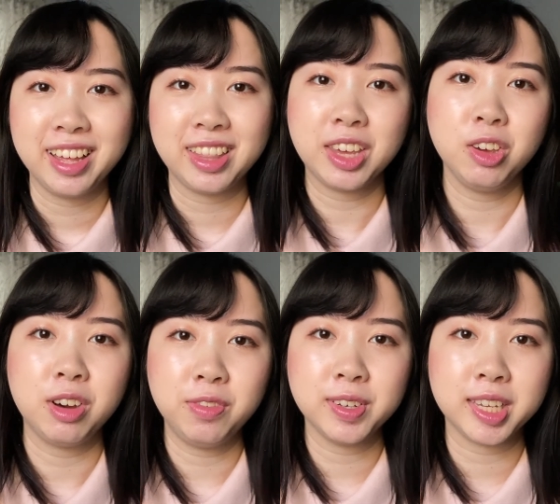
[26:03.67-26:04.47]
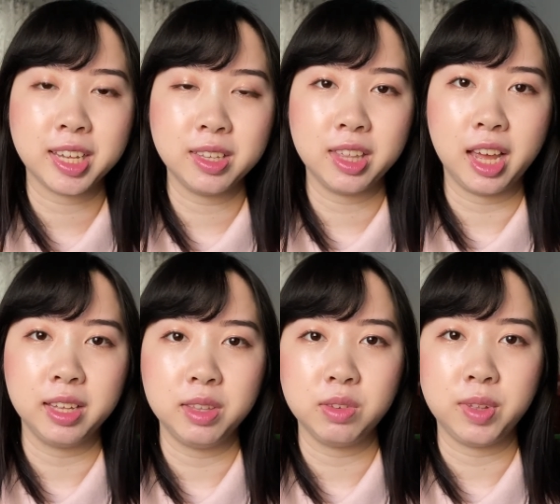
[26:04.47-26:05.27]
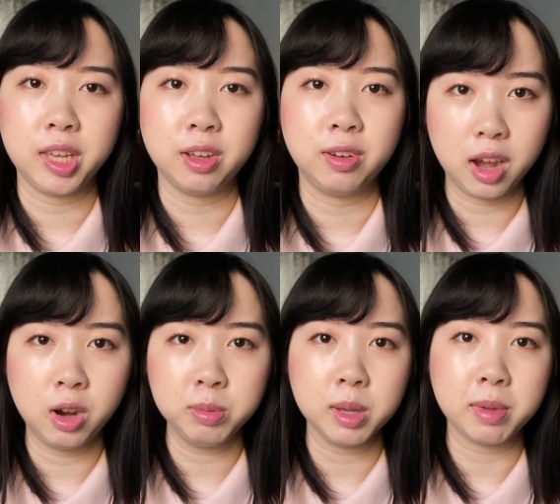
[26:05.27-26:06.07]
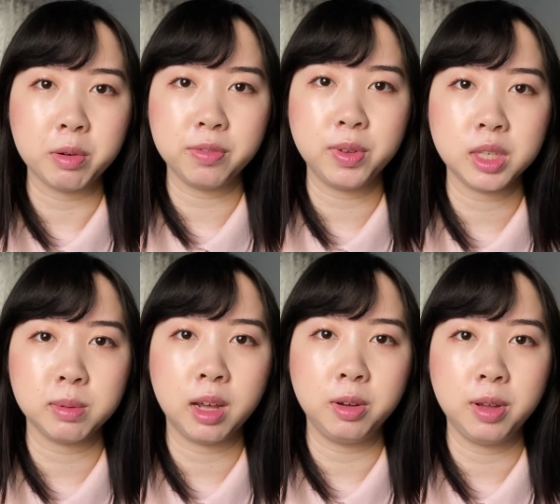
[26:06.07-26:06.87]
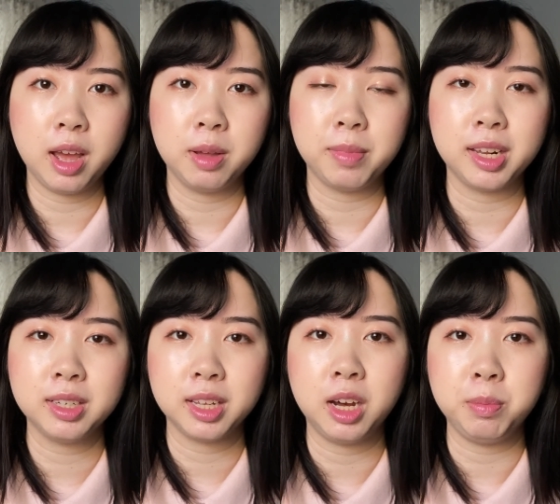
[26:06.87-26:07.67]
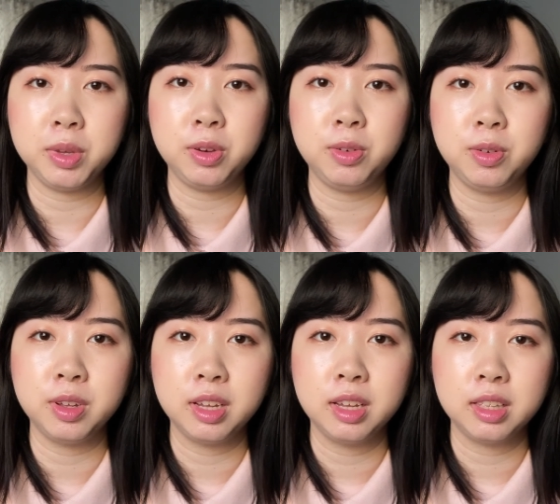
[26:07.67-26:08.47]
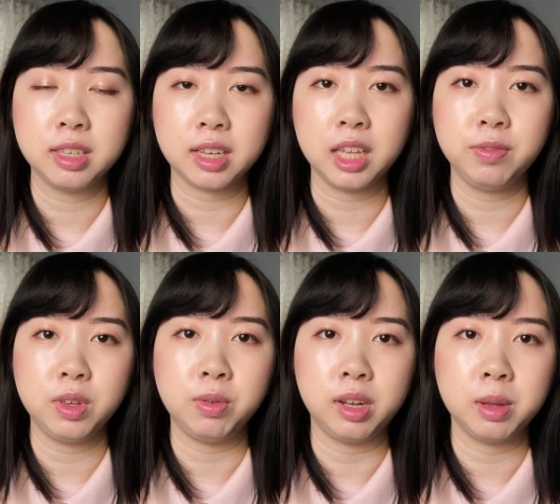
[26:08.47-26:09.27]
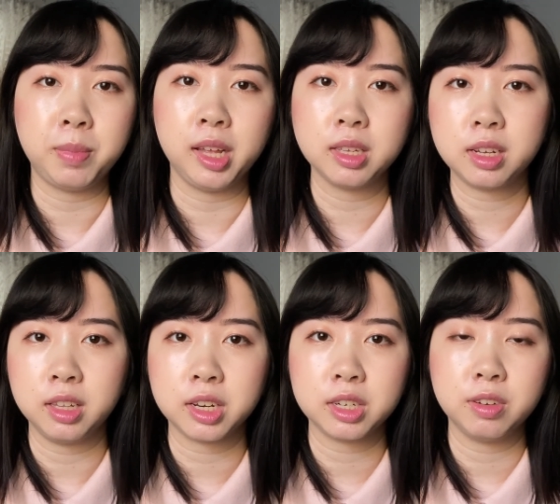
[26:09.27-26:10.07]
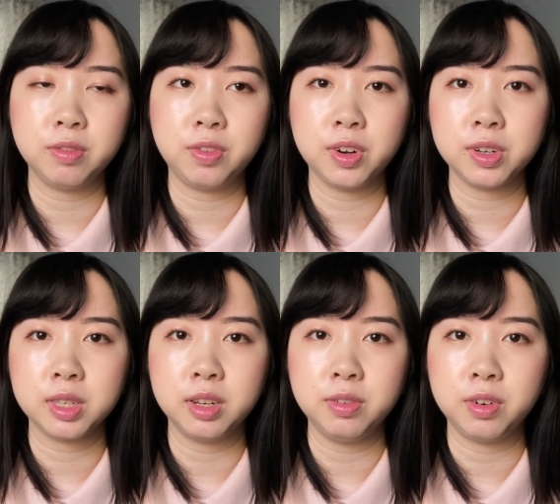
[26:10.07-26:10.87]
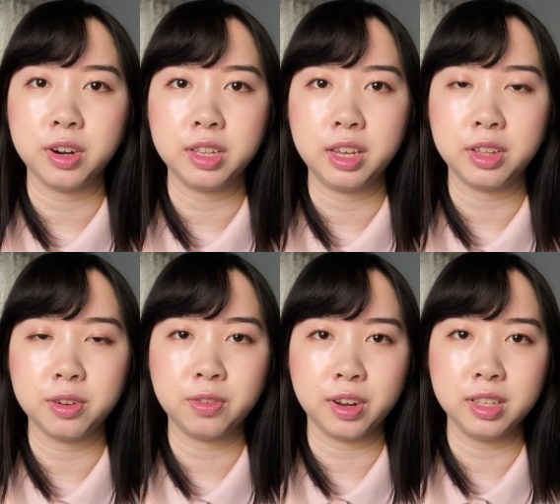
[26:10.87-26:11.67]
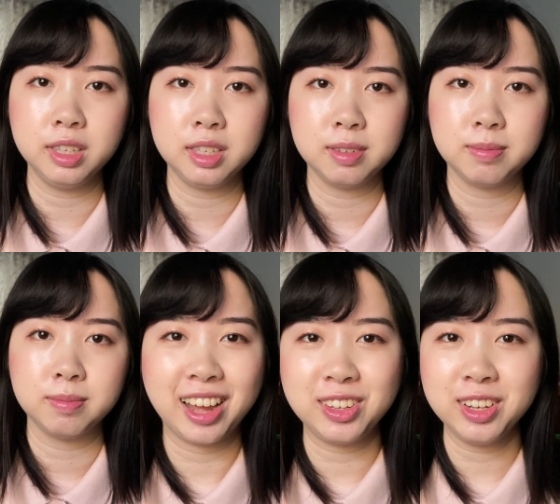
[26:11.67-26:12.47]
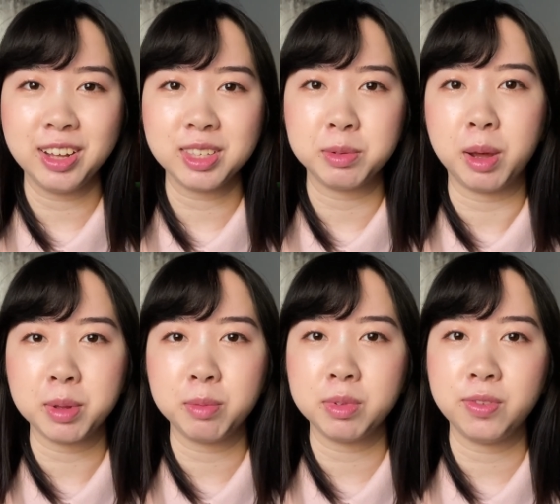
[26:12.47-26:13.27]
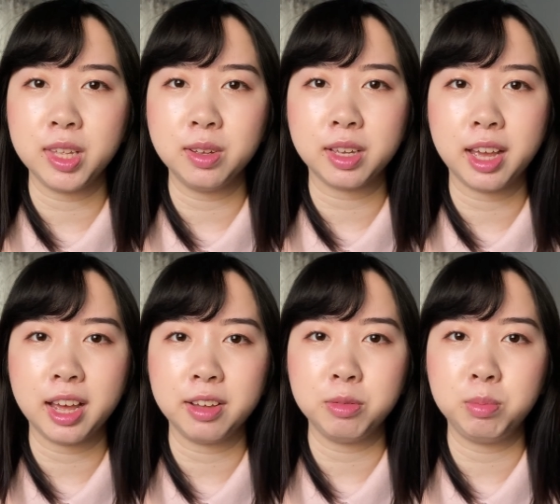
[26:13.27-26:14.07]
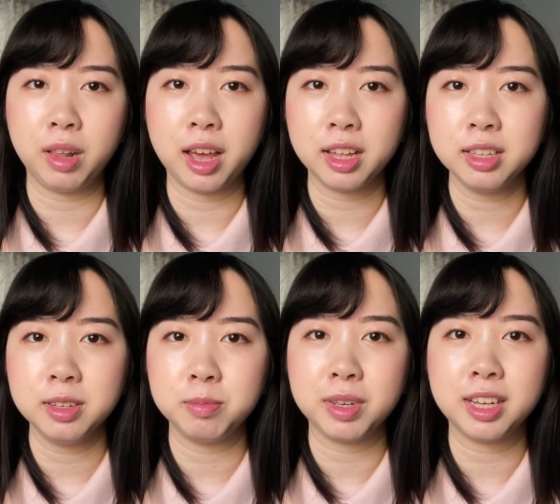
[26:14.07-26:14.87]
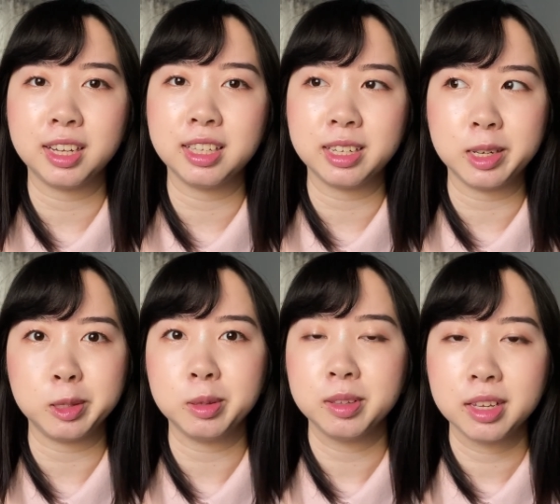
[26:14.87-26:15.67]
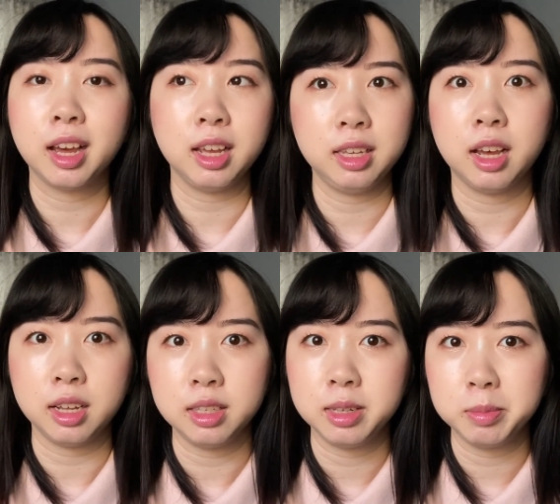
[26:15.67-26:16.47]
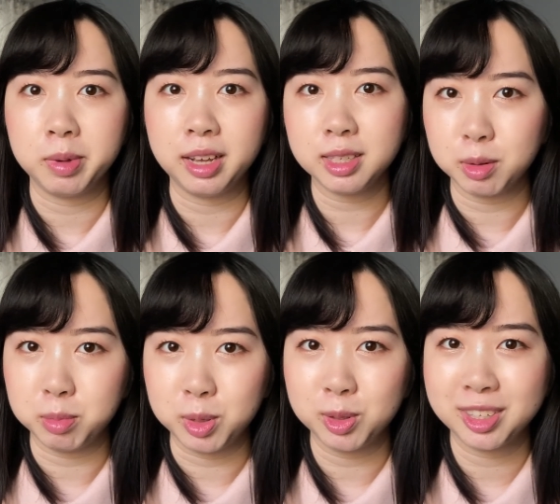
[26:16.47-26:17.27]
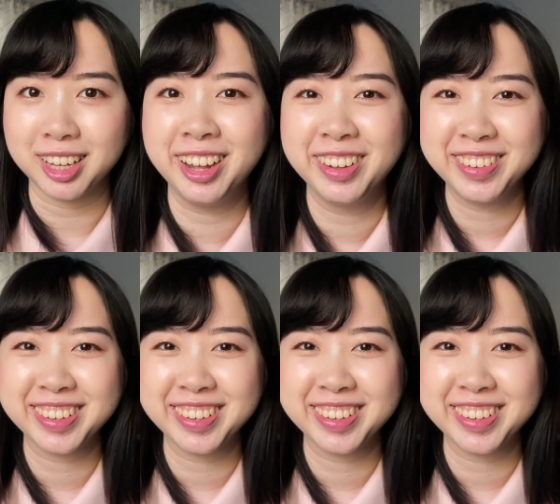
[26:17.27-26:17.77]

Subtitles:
Thank you all for sticking to the end of this video. I hope that my review somehow managed to help you decide if you want to buy this collection for yourself or any other friends. I do have some upcoming videos I have planned because I did buy some new stuff.